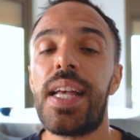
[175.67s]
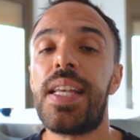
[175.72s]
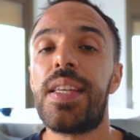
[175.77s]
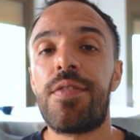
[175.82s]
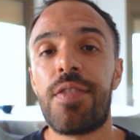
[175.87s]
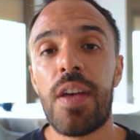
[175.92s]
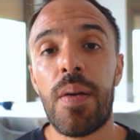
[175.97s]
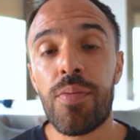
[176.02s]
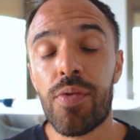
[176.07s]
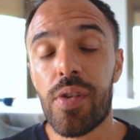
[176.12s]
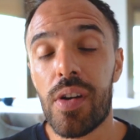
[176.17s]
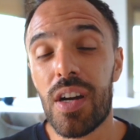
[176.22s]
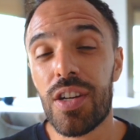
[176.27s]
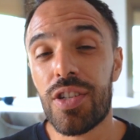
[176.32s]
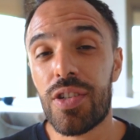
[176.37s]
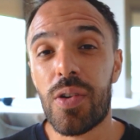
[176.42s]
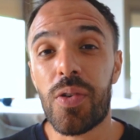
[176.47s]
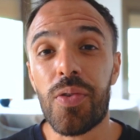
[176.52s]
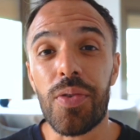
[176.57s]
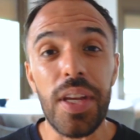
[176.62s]

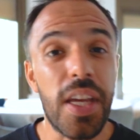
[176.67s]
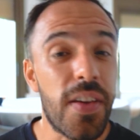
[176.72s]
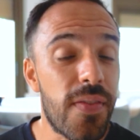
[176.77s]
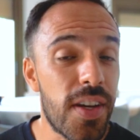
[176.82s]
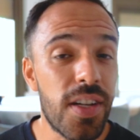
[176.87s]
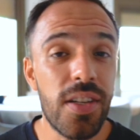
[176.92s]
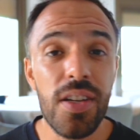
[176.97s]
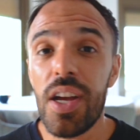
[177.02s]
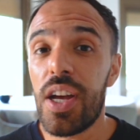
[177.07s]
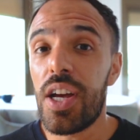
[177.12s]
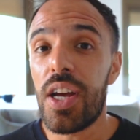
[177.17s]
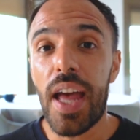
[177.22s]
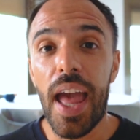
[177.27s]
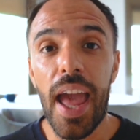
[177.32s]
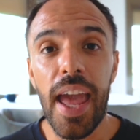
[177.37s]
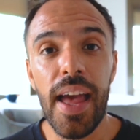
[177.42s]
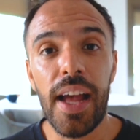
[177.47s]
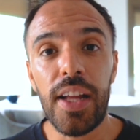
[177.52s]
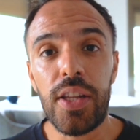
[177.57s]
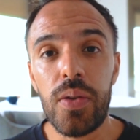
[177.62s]
SEMrush, or even
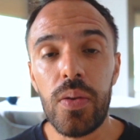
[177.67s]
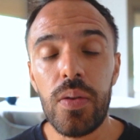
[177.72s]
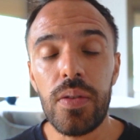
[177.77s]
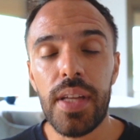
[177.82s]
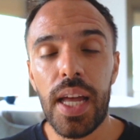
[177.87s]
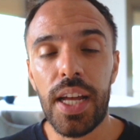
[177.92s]
AI tools